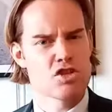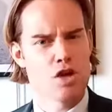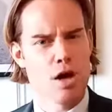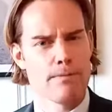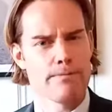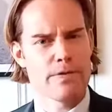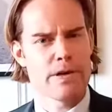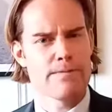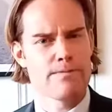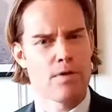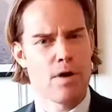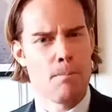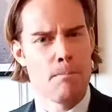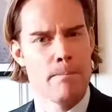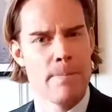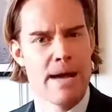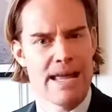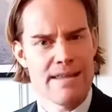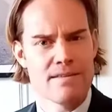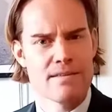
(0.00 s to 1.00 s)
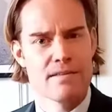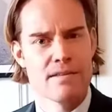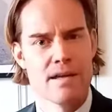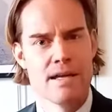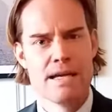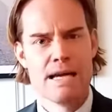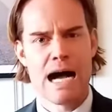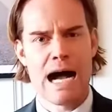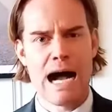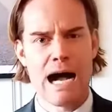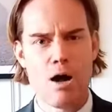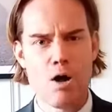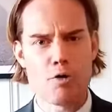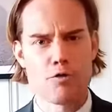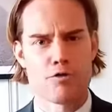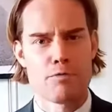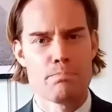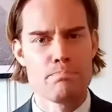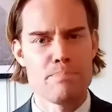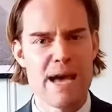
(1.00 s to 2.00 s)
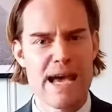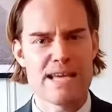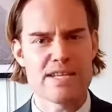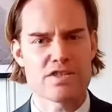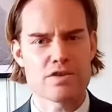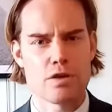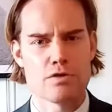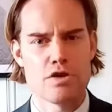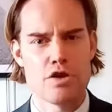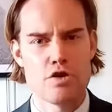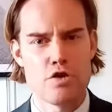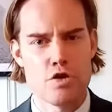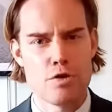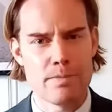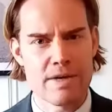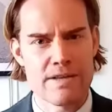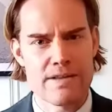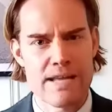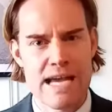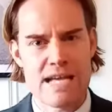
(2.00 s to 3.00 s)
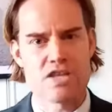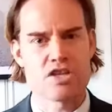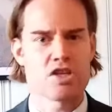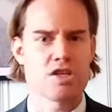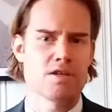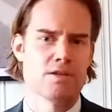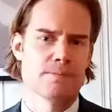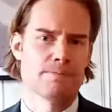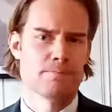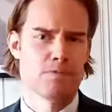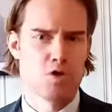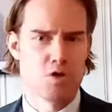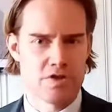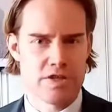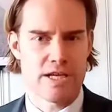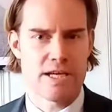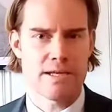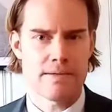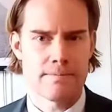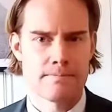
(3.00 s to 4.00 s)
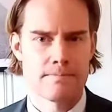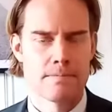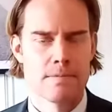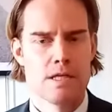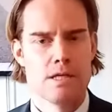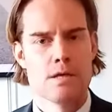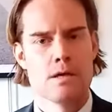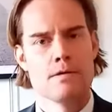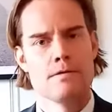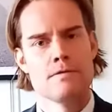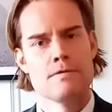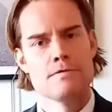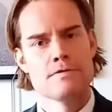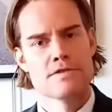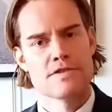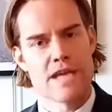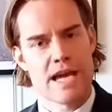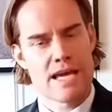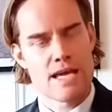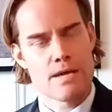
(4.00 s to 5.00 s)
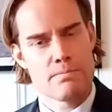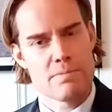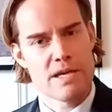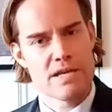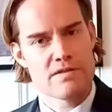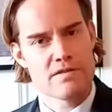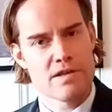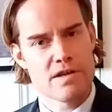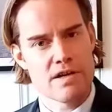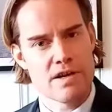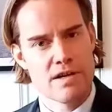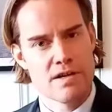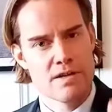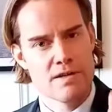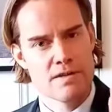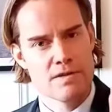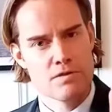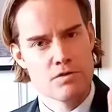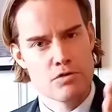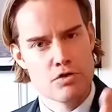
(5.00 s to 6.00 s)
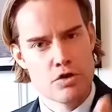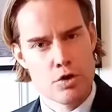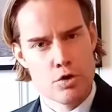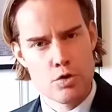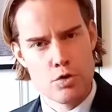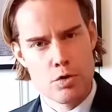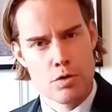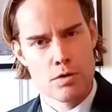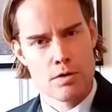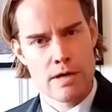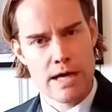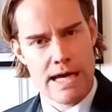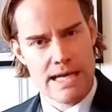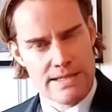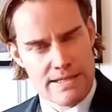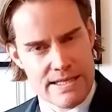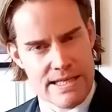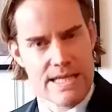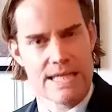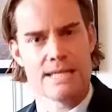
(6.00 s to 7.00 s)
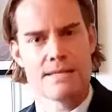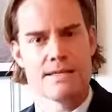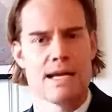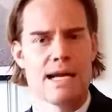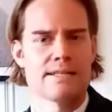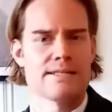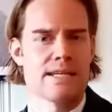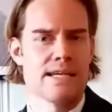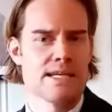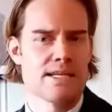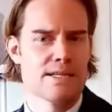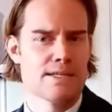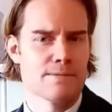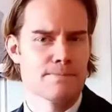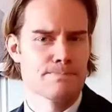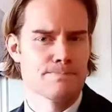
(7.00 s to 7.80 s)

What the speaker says: something from men, out based on the human nature. You see, 2 Peter 2:18, I think.